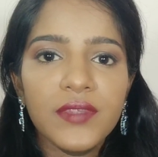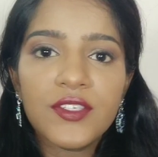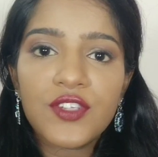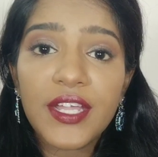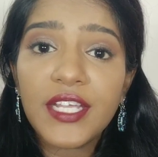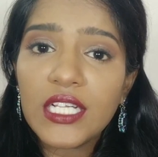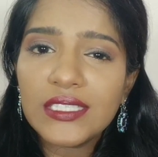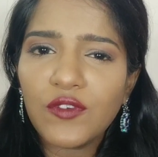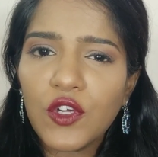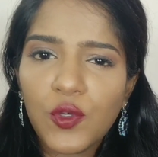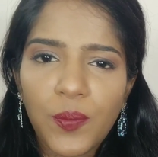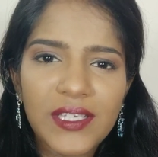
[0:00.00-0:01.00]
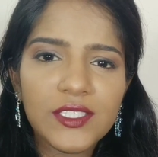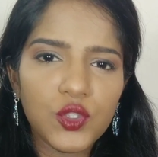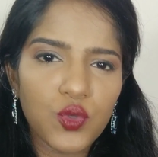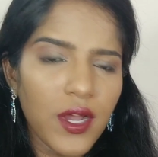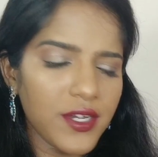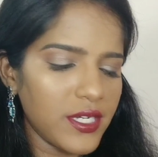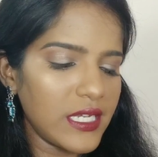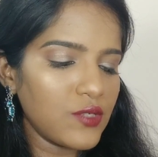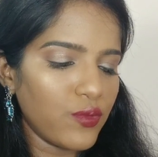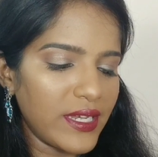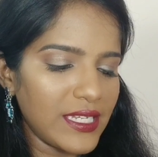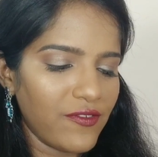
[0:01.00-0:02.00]
this retails for
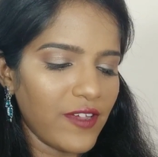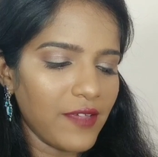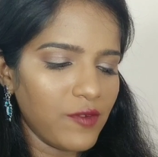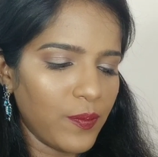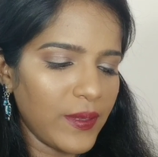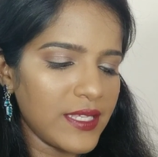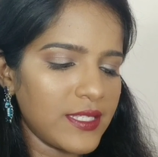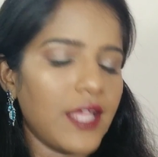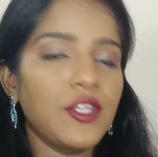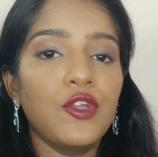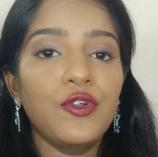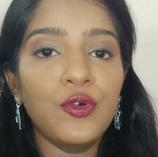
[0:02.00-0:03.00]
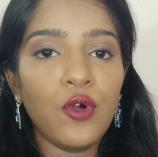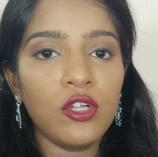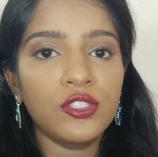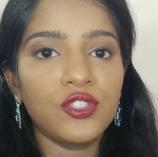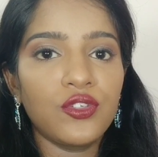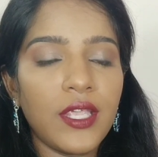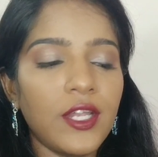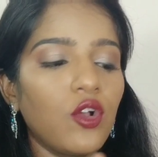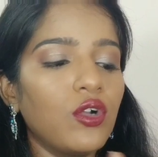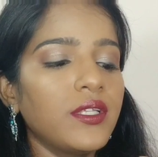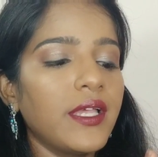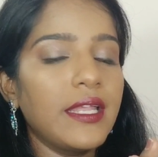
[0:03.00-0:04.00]
₹225 and you do also get
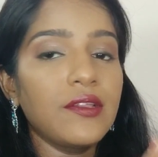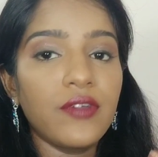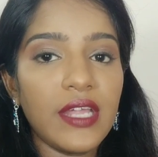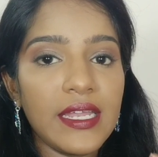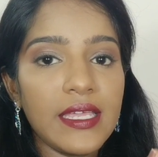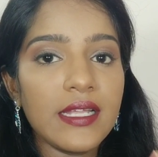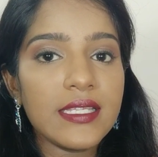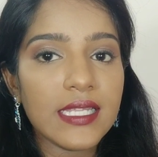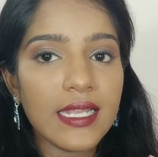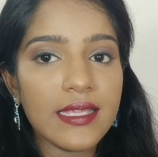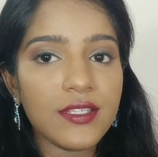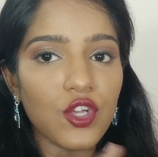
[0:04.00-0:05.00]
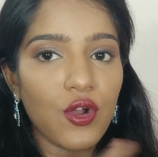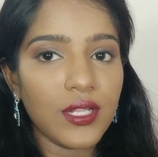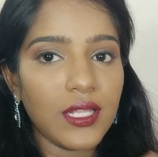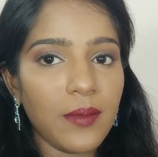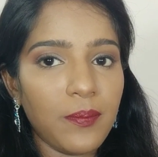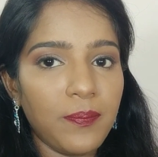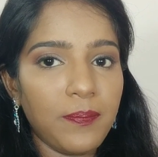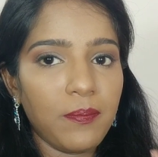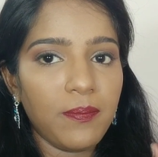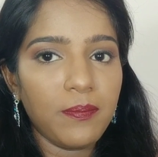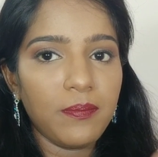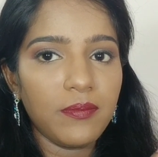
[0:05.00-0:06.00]
all the ingredients list on the
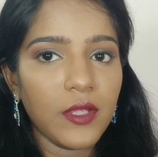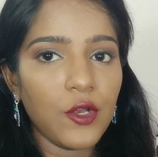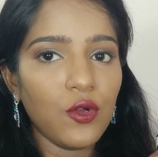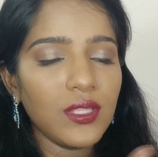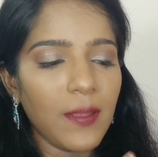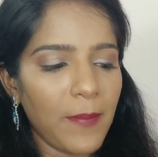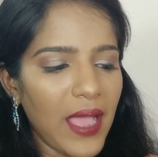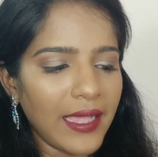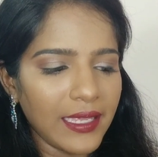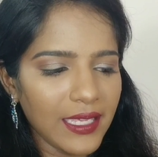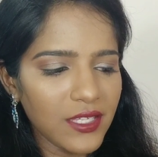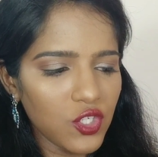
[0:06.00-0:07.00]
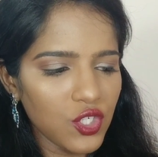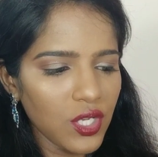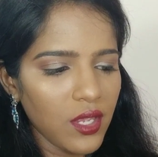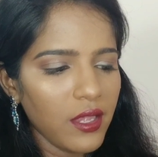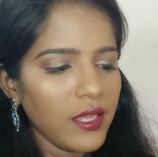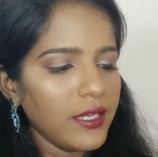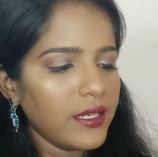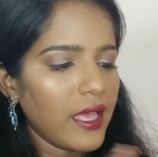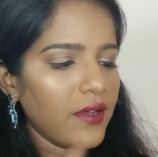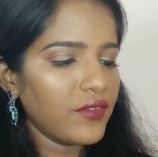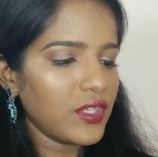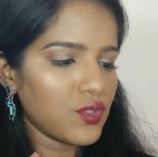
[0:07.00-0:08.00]
the package.
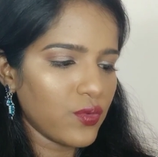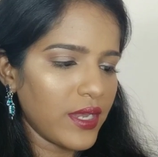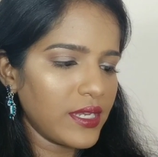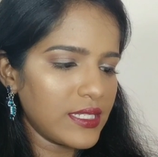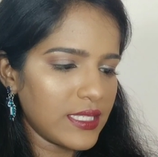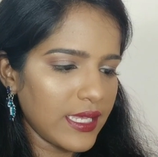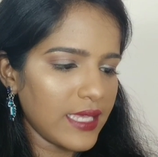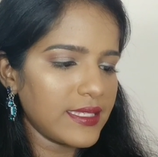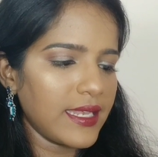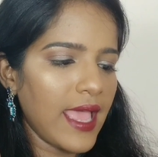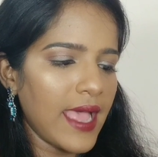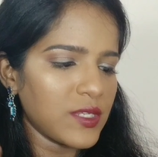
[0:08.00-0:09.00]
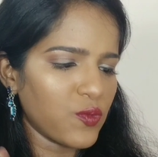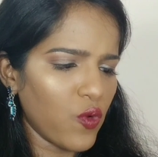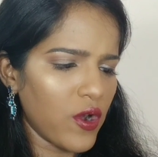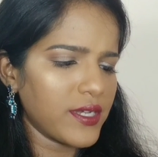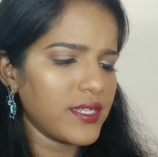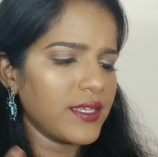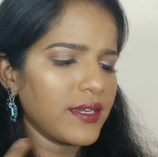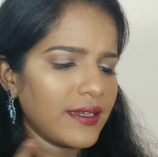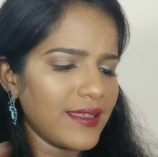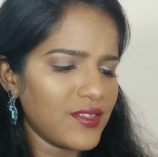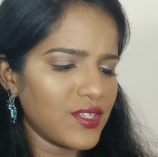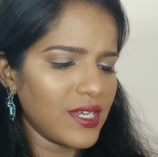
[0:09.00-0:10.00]
Now this one, it says it has water,
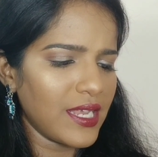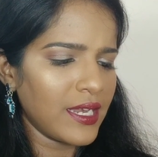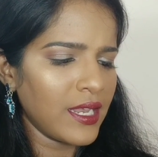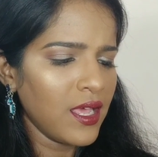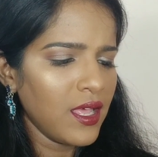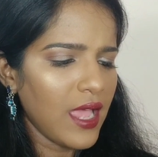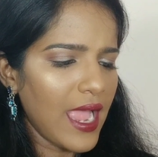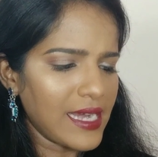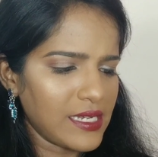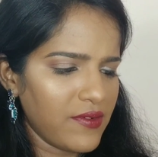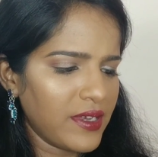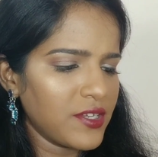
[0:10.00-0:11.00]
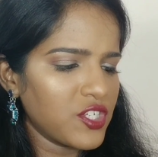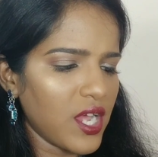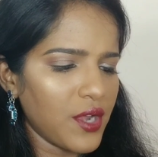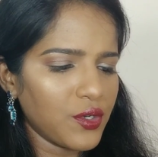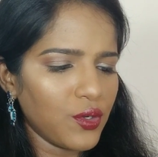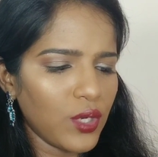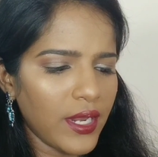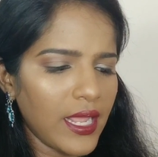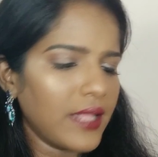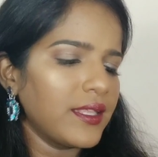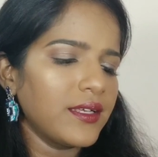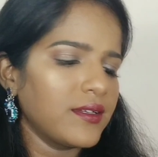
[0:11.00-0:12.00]
glycerin, activated charcoal and
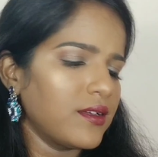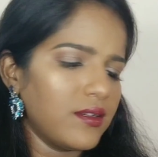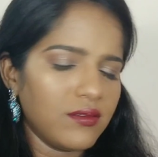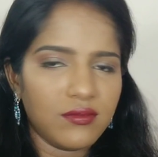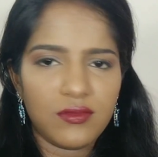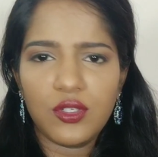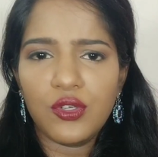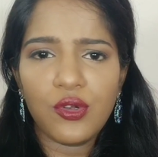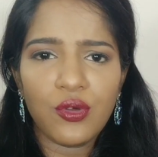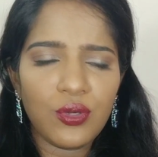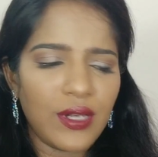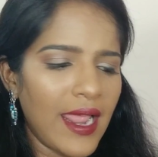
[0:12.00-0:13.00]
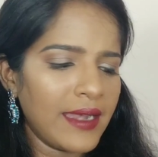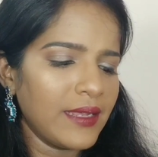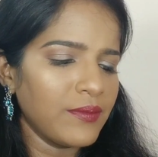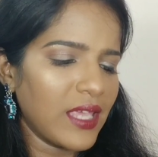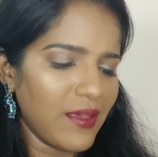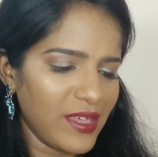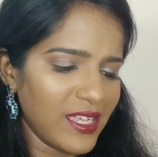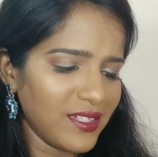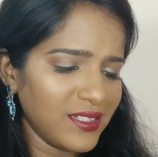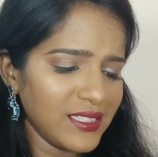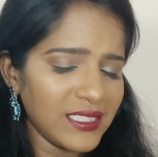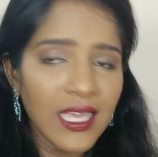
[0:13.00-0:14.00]
other random
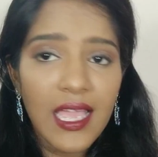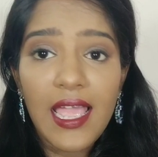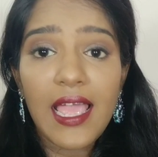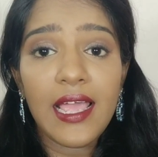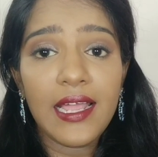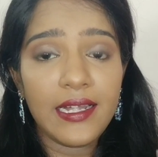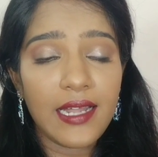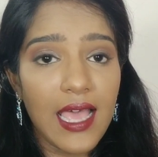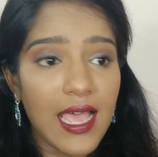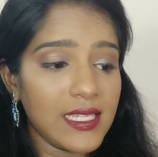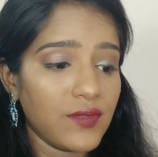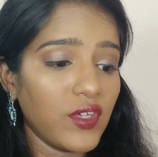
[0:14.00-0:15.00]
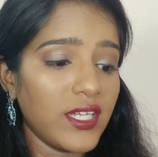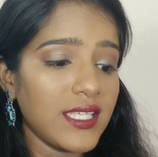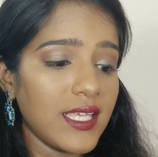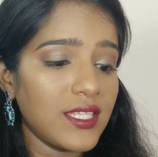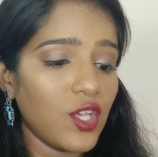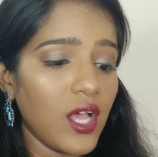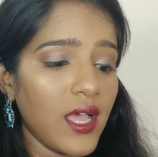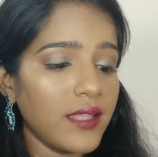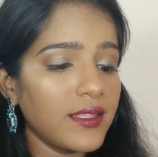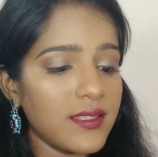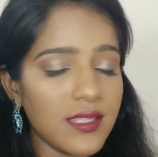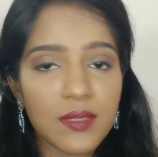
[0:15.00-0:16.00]
chemicals, and as far as I saw,
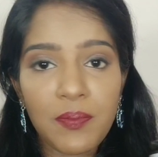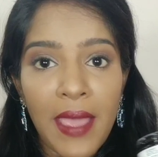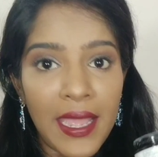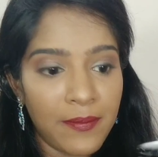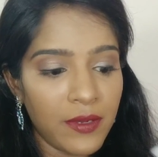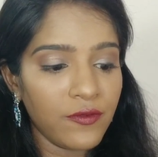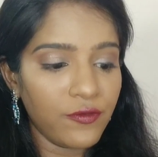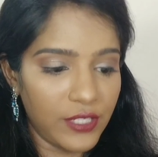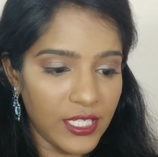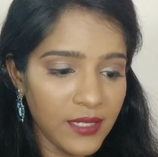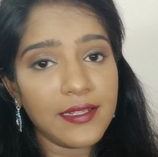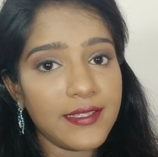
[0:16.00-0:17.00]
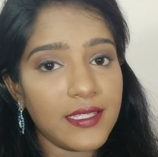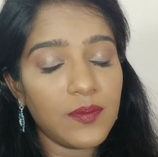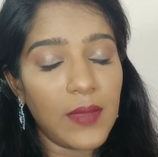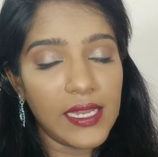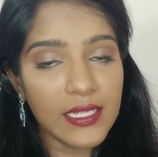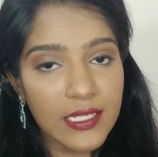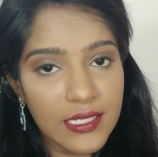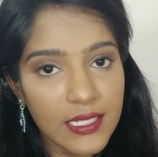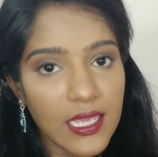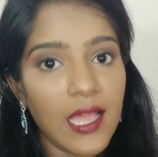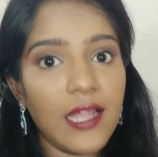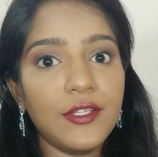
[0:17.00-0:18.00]
this is paraben free and this is made in
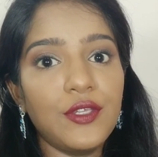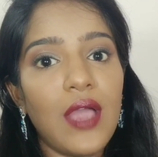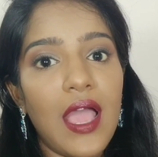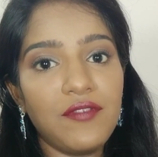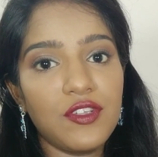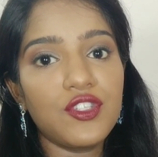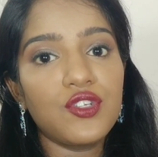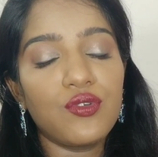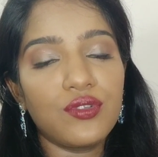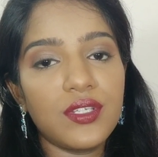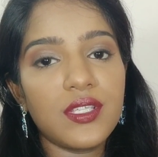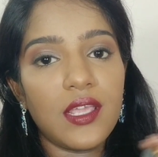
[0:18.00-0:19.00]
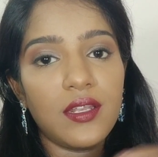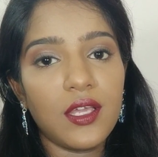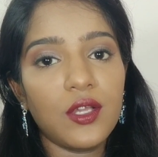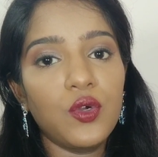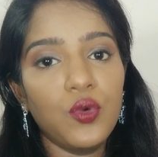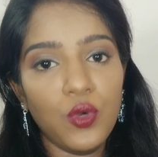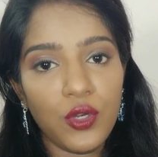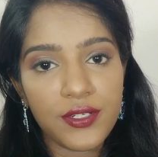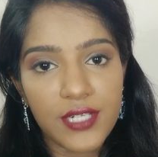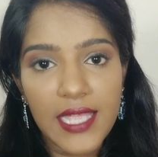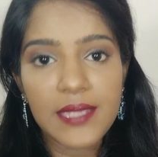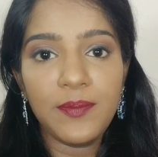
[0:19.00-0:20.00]
India, and you have to store this in a cool
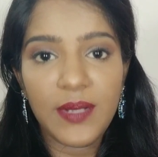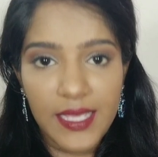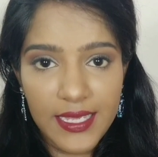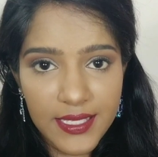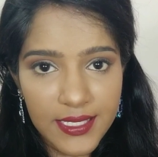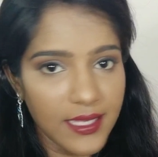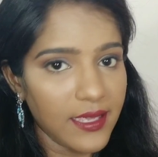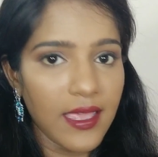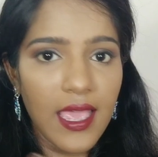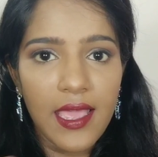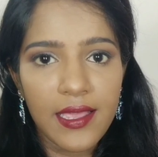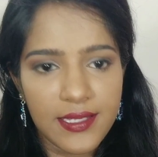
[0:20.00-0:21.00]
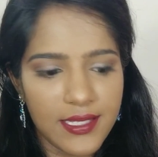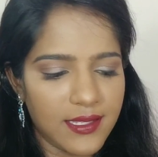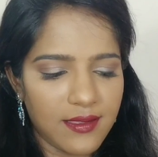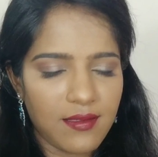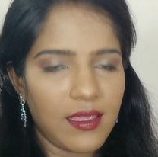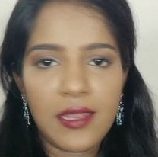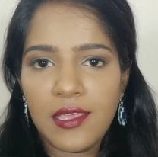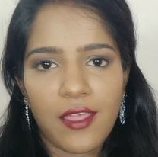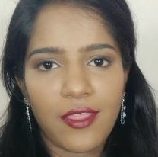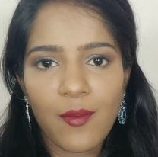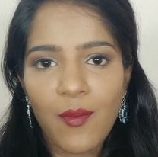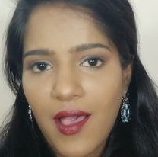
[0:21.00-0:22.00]
dry place as any
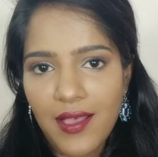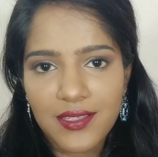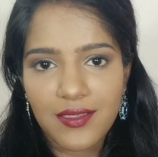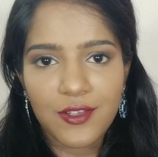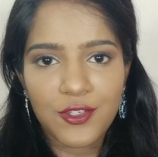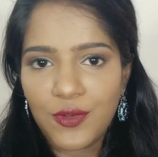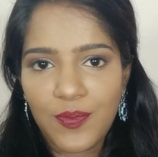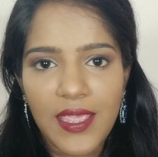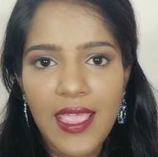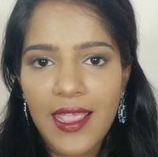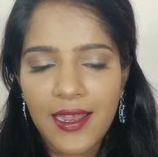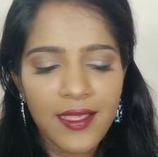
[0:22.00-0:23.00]
other mask that should be